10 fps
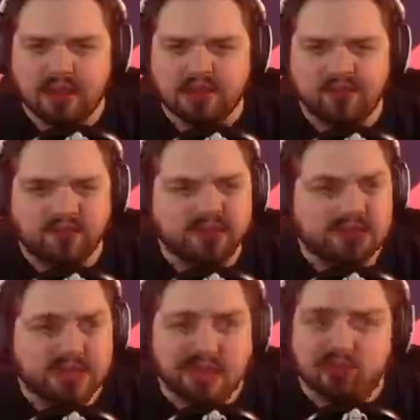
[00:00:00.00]
This
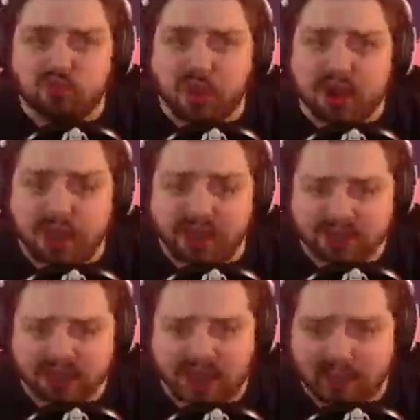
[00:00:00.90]
feels like a
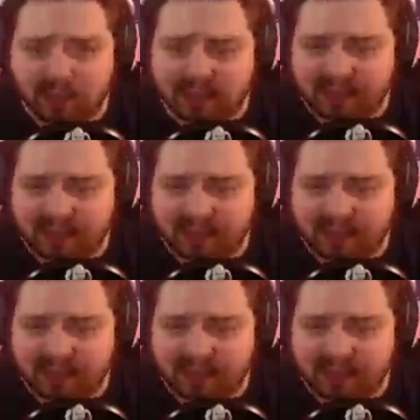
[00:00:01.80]
DreadX game,